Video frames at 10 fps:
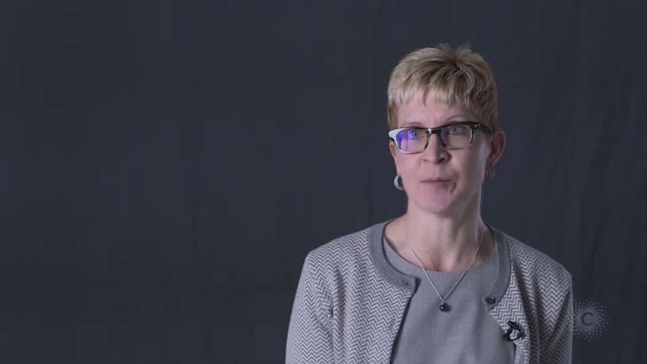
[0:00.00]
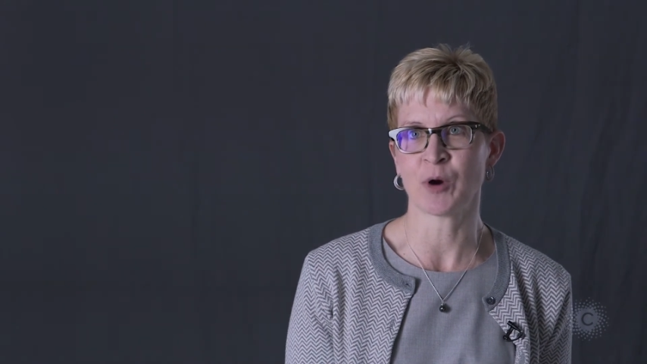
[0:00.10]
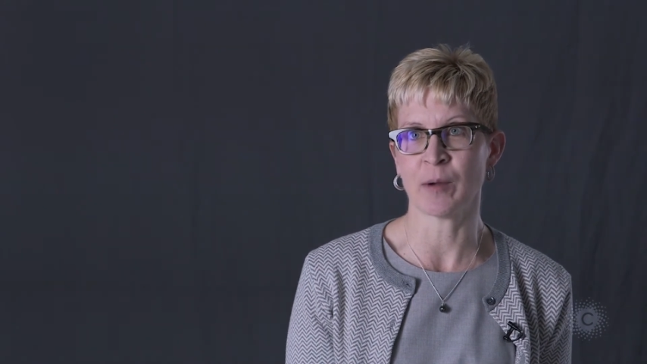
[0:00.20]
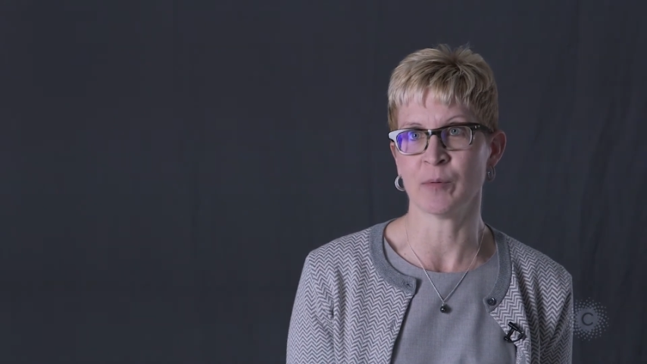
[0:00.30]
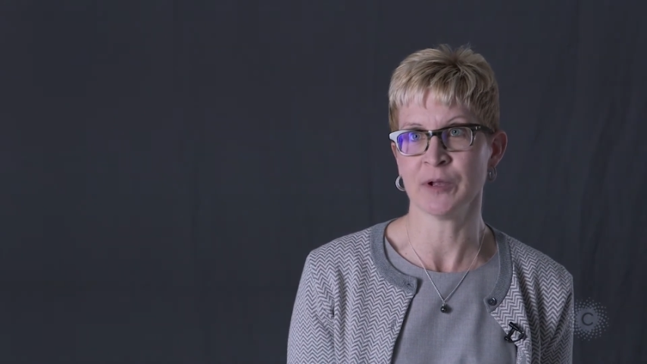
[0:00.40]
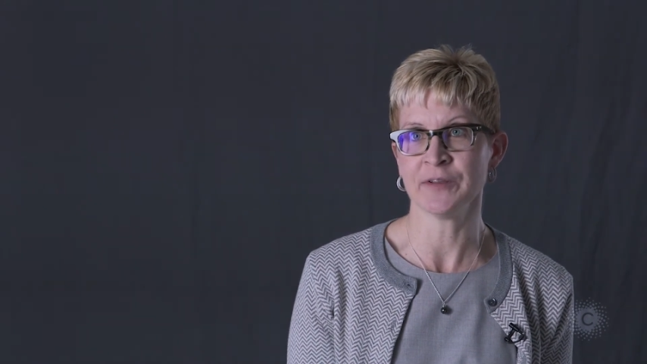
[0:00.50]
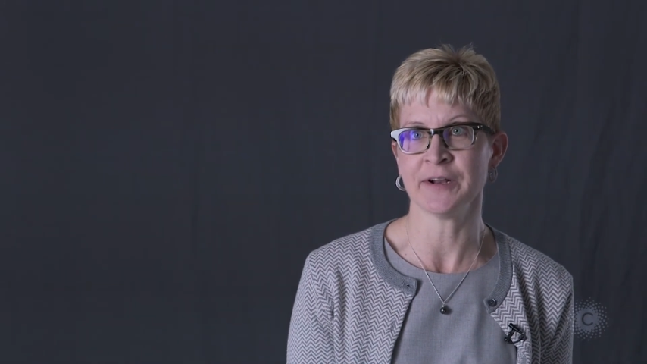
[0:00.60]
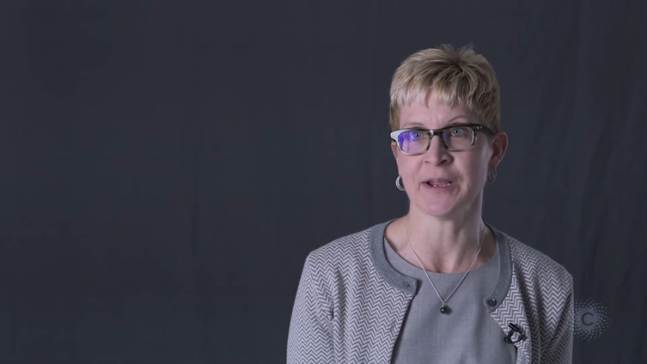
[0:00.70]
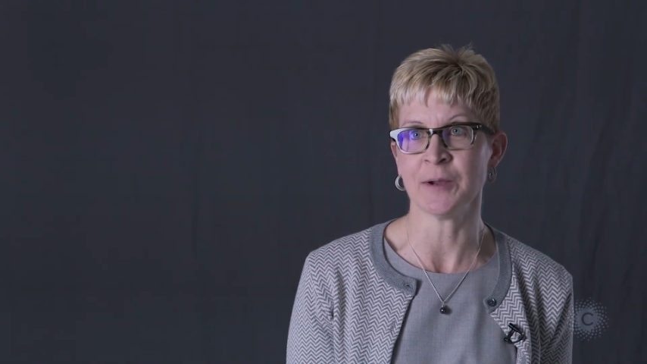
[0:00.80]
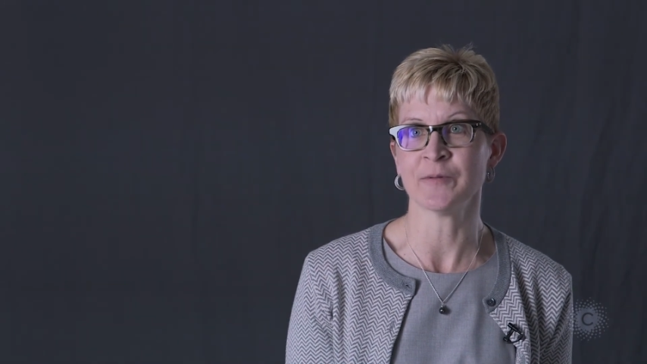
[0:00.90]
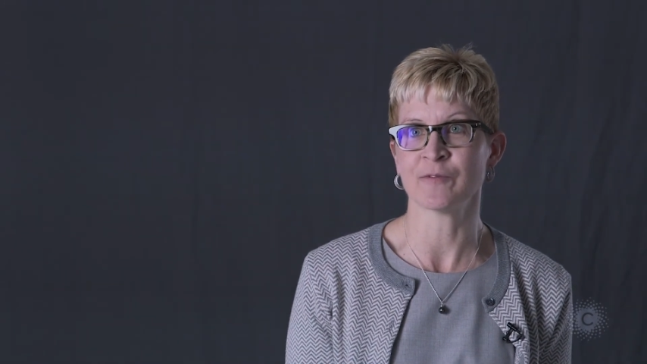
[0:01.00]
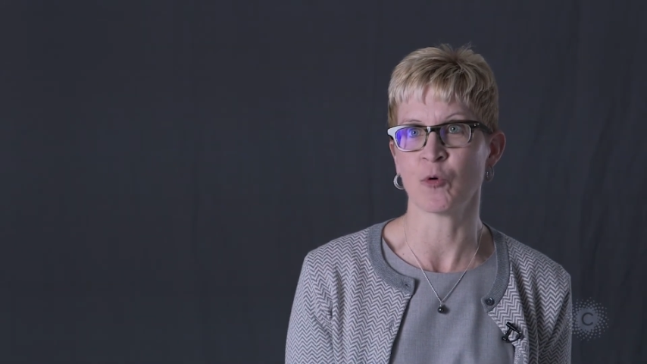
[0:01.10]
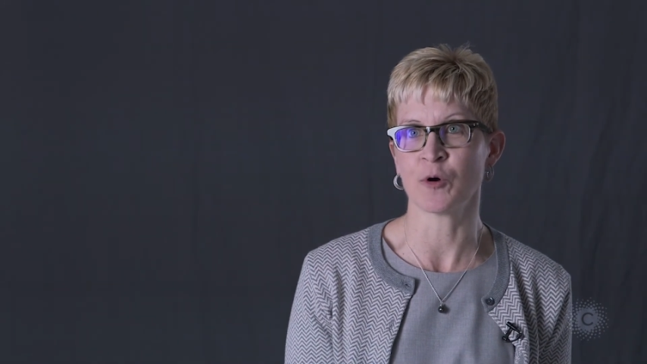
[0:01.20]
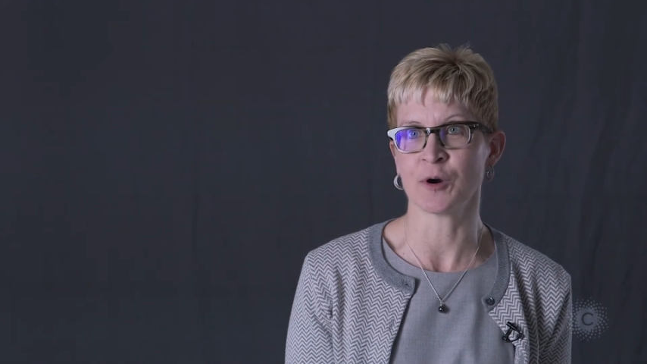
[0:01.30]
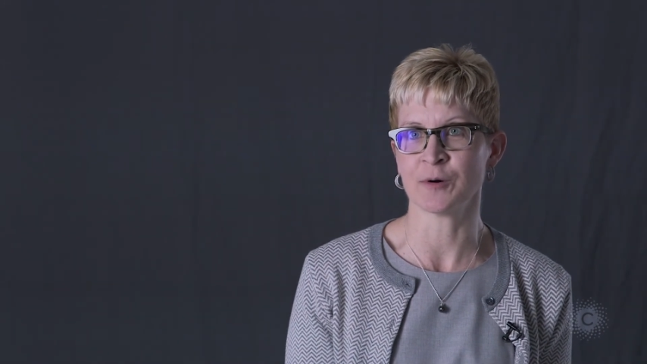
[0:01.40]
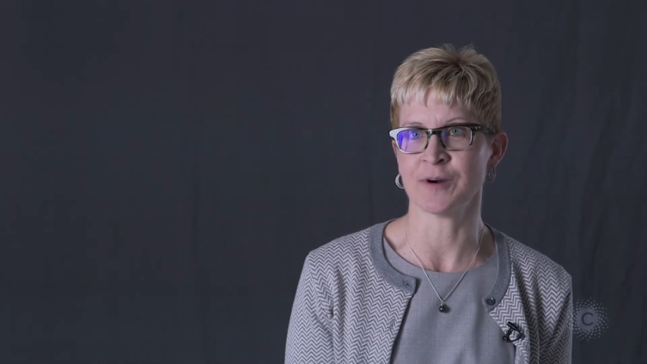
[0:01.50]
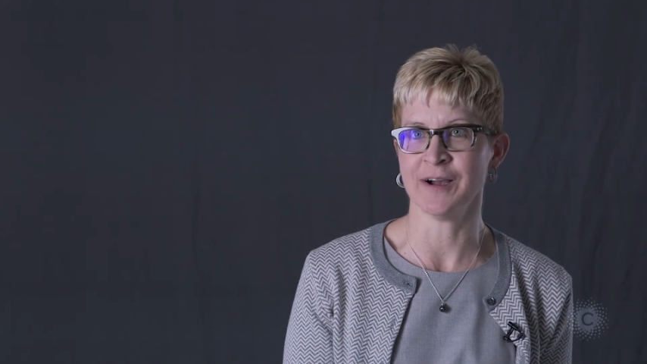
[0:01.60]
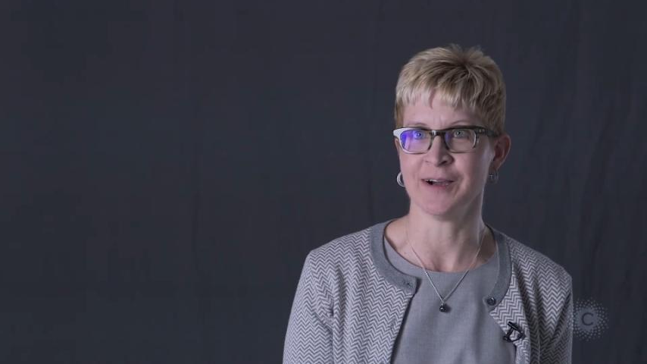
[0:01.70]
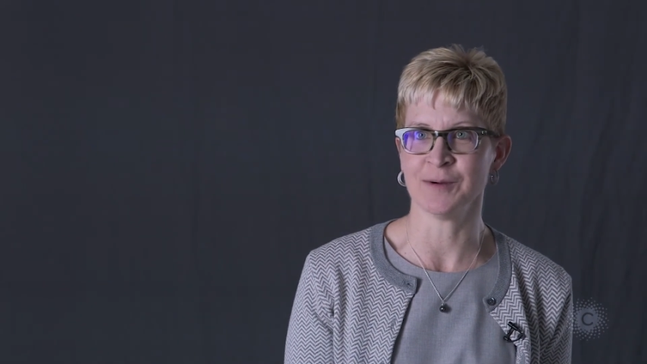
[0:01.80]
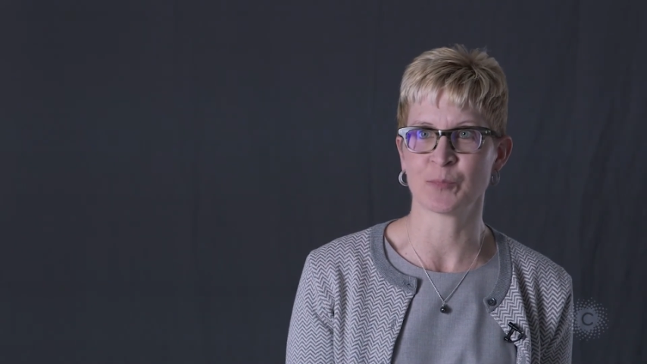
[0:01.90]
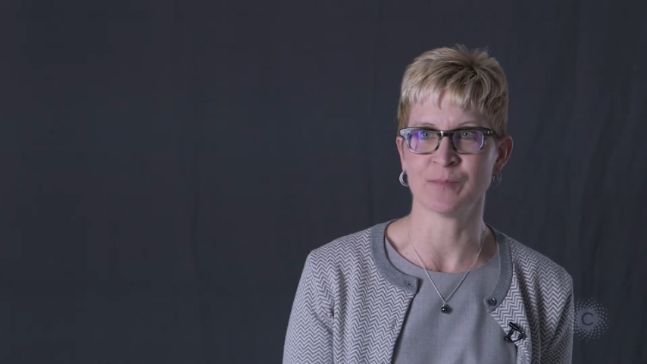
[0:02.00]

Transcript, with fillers: probability for uh,